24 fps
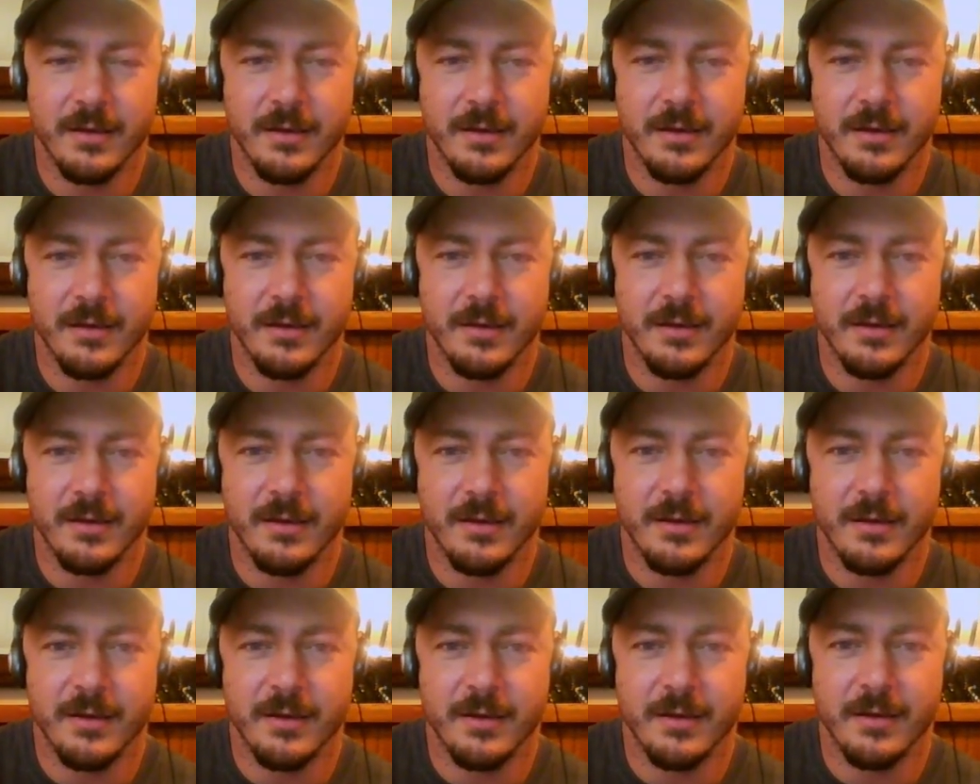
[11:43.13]

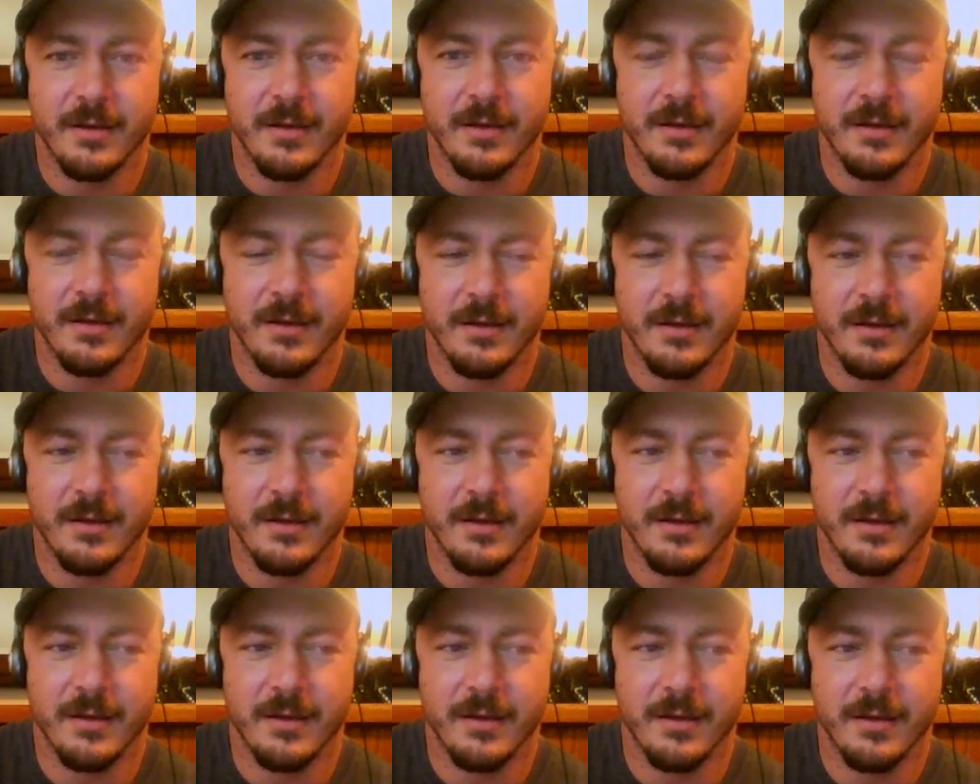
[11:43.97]

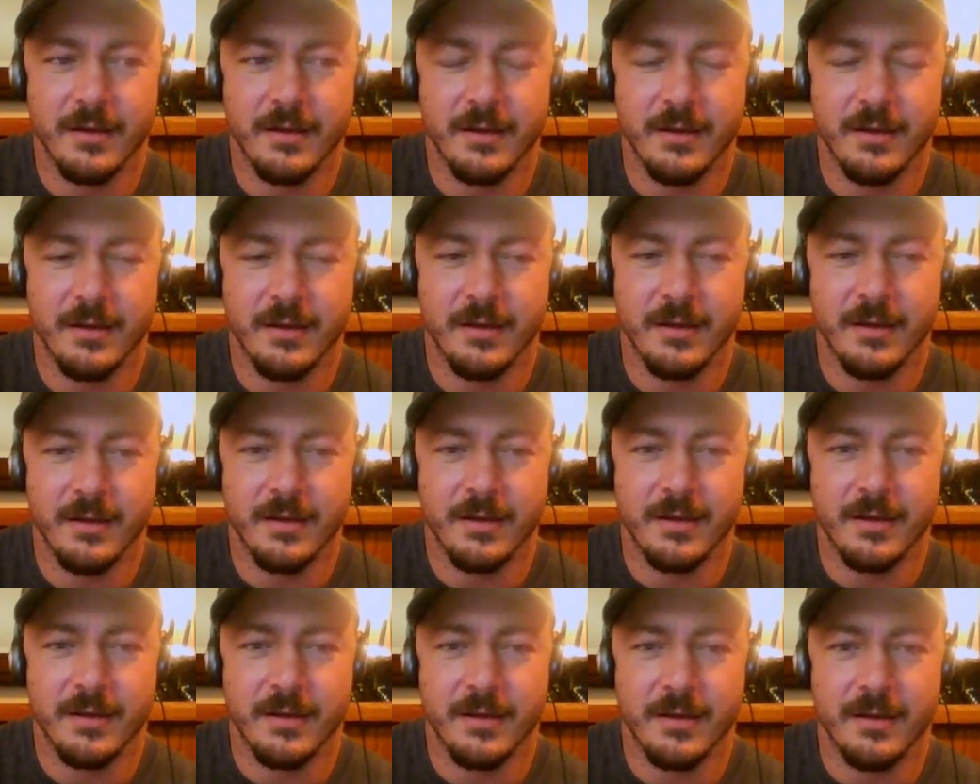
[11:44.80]

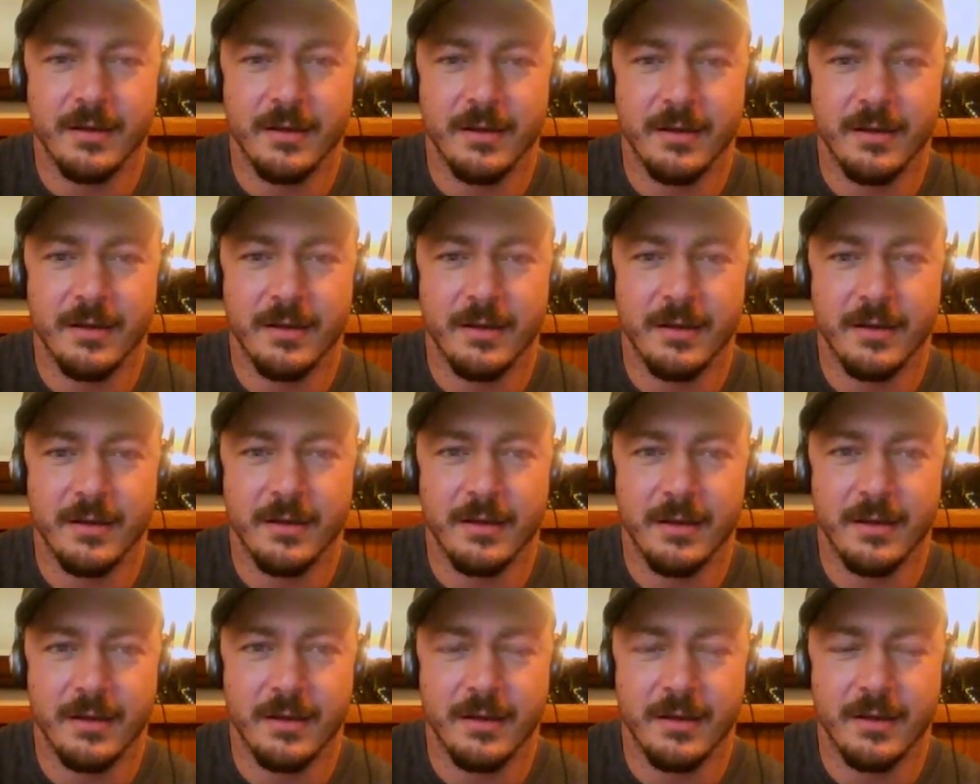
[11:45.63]

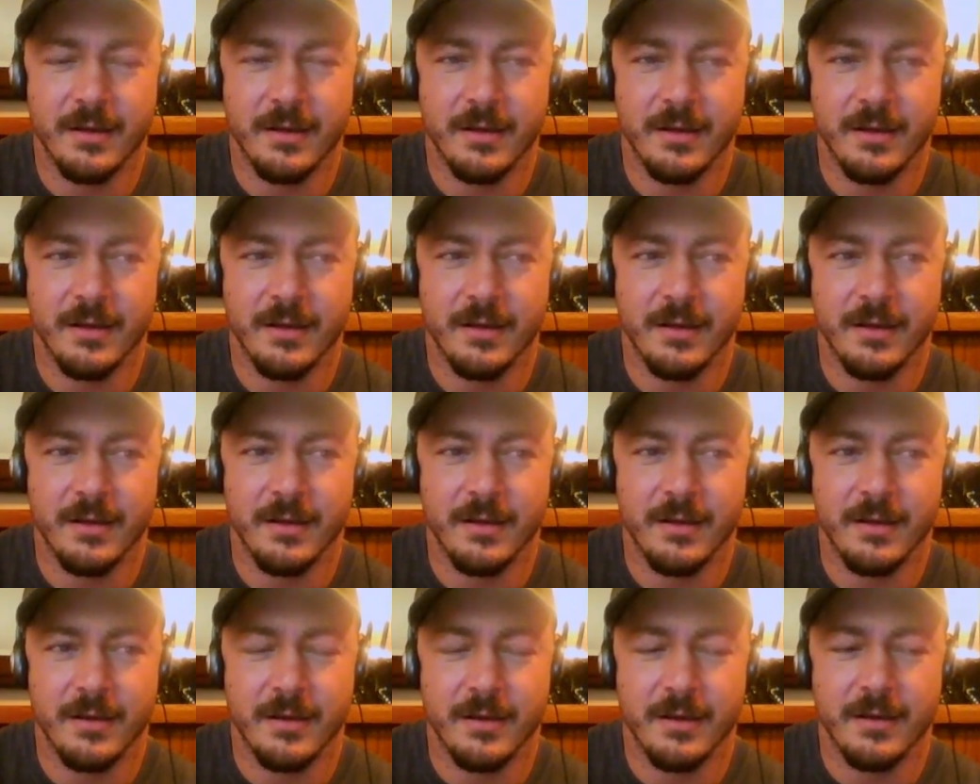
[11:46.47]

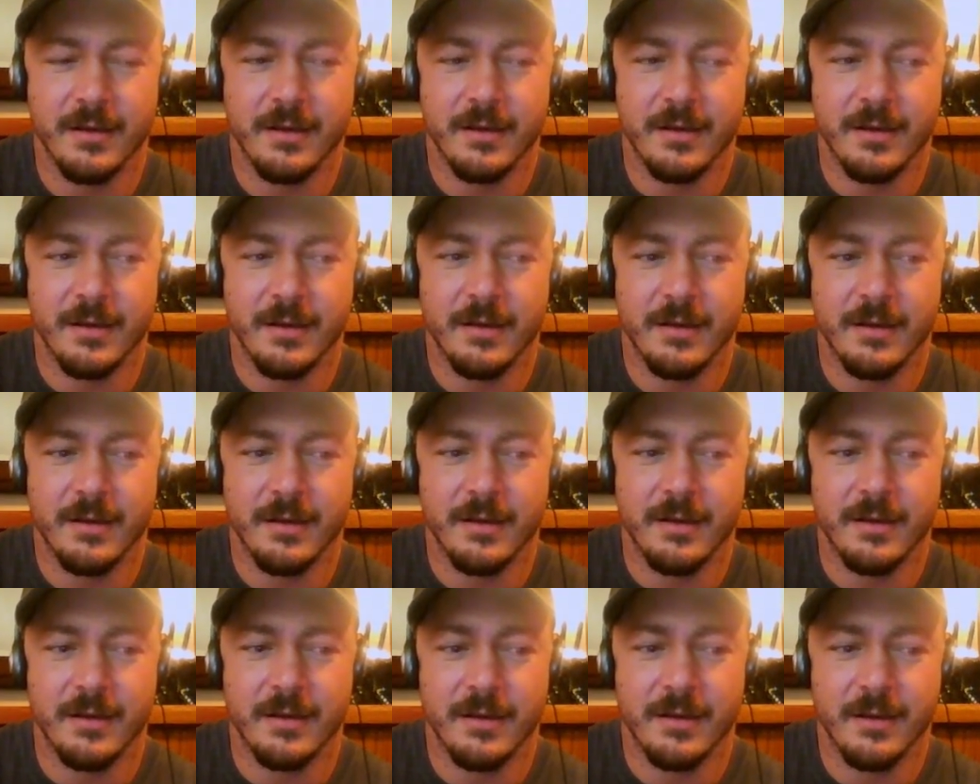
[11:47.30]

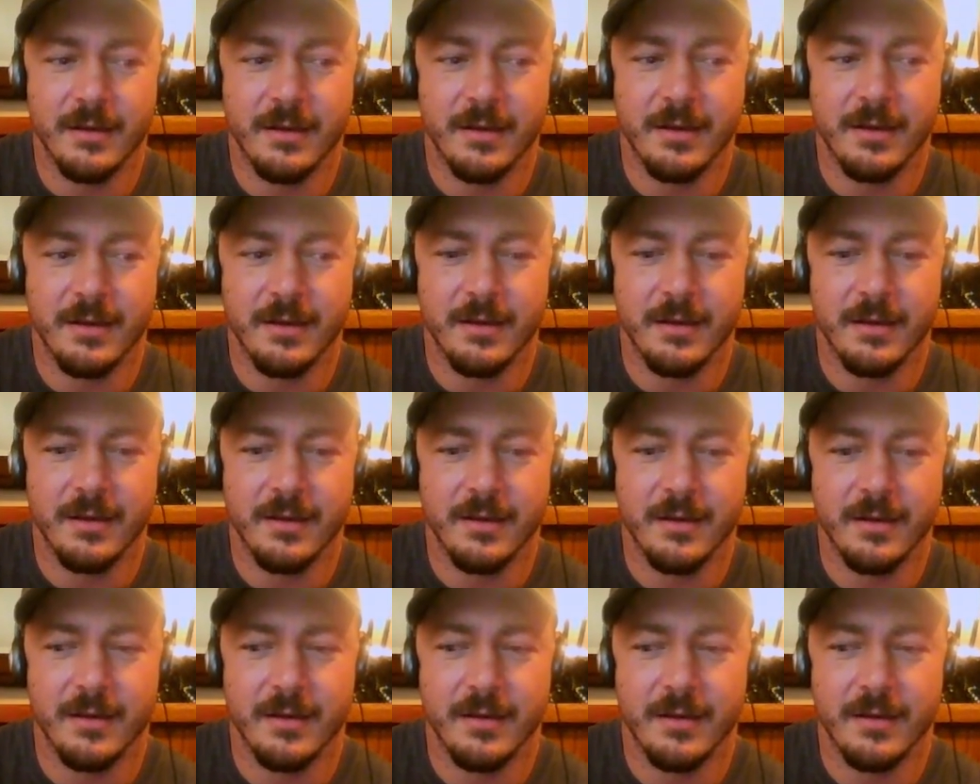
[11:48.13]

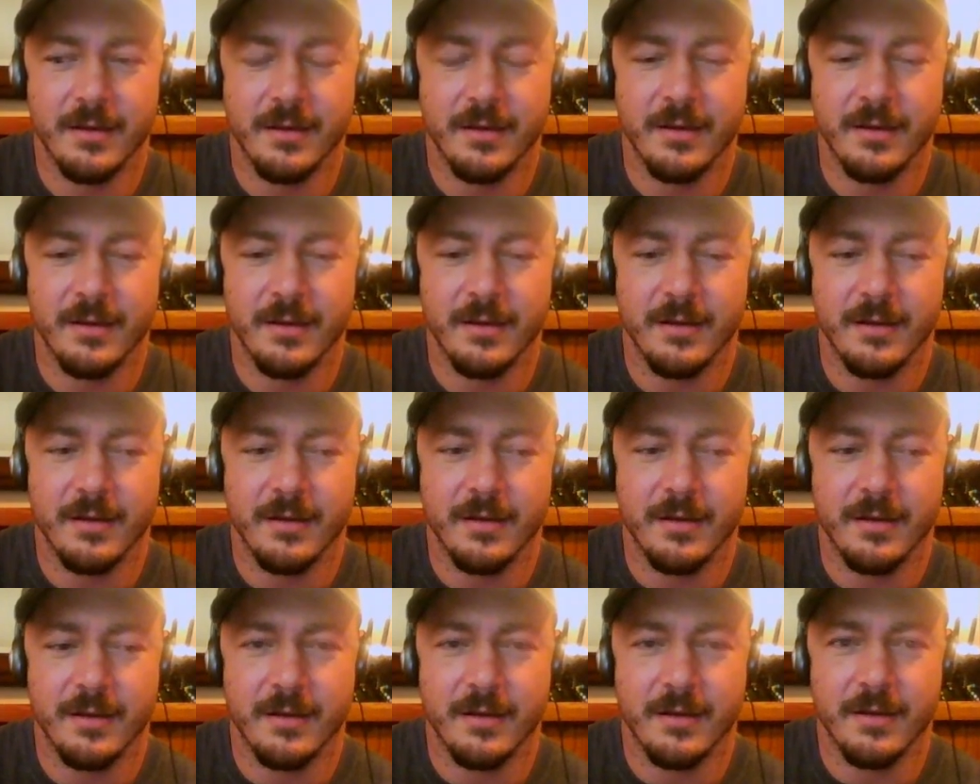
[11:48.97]

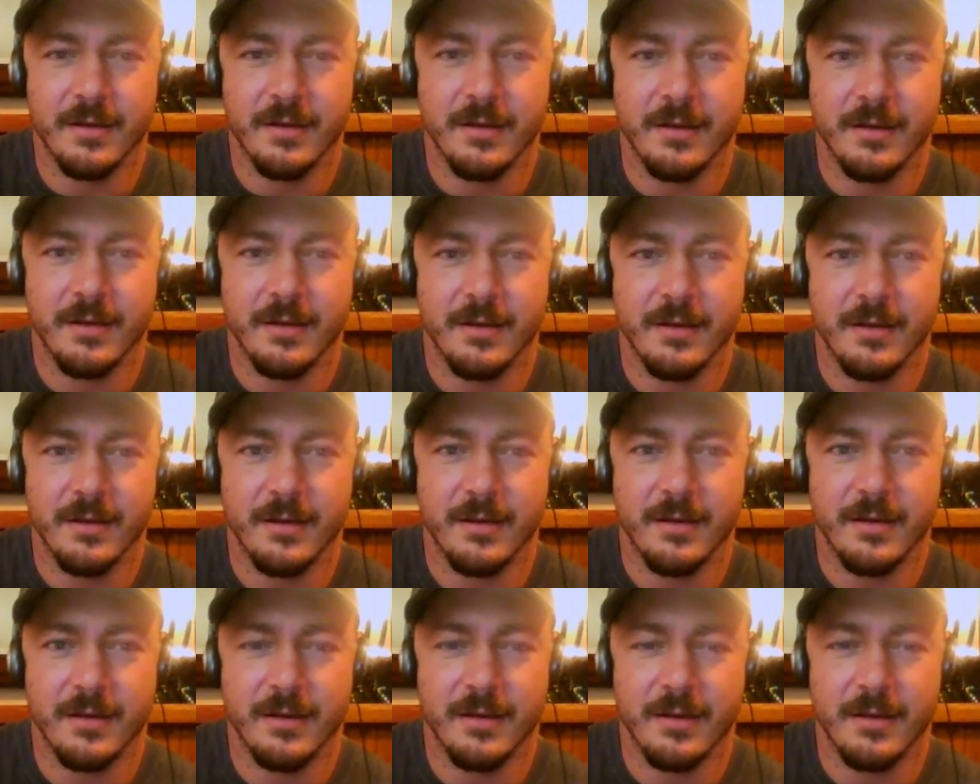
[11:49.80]

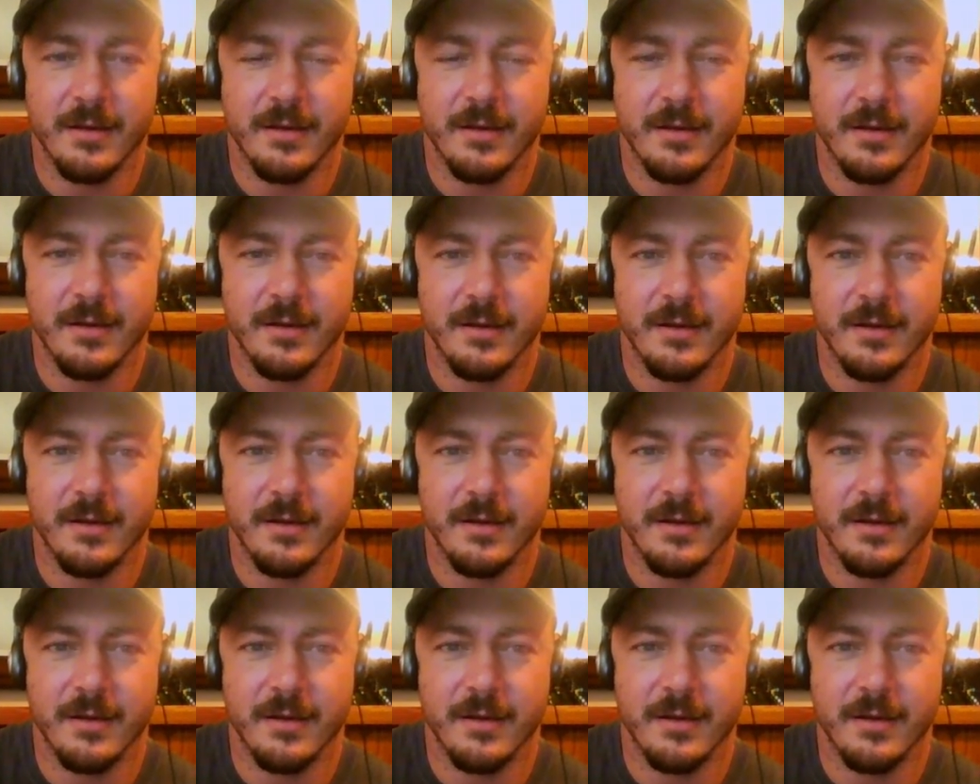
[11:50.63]
(not speaking)